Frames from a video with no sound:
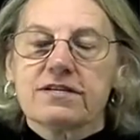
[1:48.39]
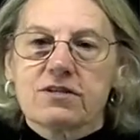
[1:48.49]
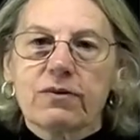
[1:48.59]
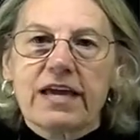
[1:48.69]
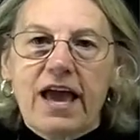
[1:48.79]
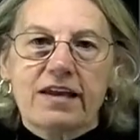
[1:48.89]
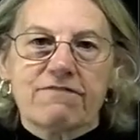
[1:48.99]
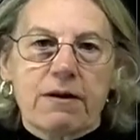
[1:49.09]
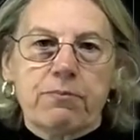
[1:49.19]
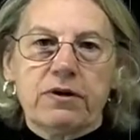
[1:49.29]
So again,
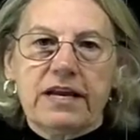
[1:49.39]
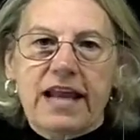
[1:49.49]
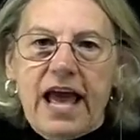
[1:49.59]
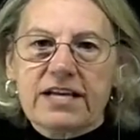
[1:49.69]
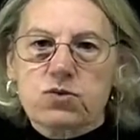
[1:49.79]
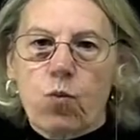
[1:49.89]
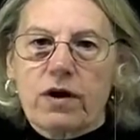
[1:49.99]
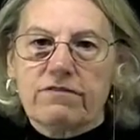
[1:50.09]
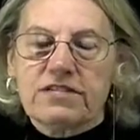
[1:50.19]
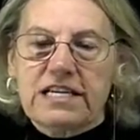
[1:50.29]
if I put in
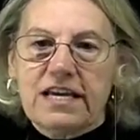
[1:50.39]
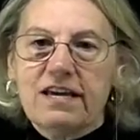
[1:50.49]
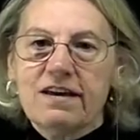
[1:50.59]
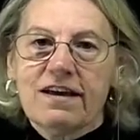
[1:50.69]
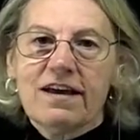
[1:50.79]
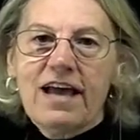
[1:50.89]
x1 of t,